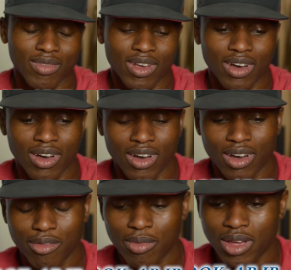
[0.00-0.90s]

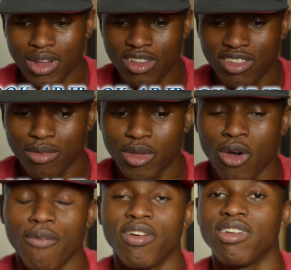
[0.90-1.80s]
Man, just hit me
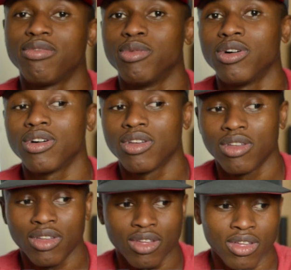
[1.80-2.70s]
on Facebook,
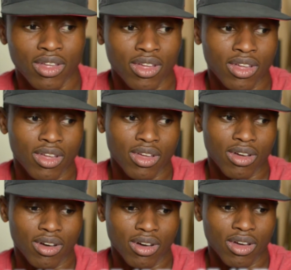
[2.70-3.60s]

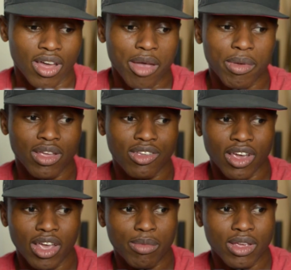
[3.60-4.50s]

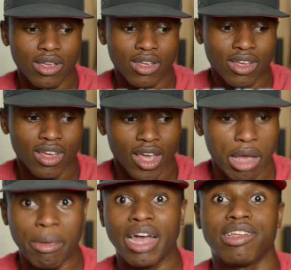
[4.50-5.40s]
ABJB.
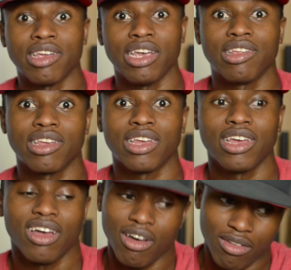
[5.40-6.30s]
It might change
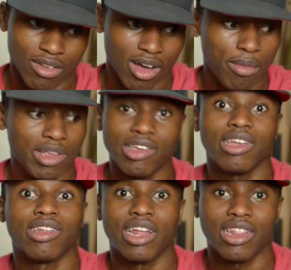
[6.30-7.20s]
again. I don't know. I'll be
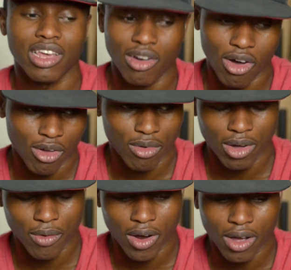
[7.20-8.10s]
changing that thing all the way
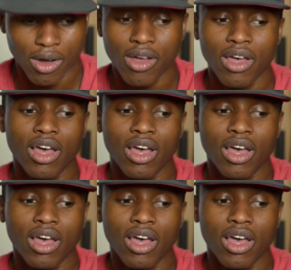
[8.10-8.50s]
around.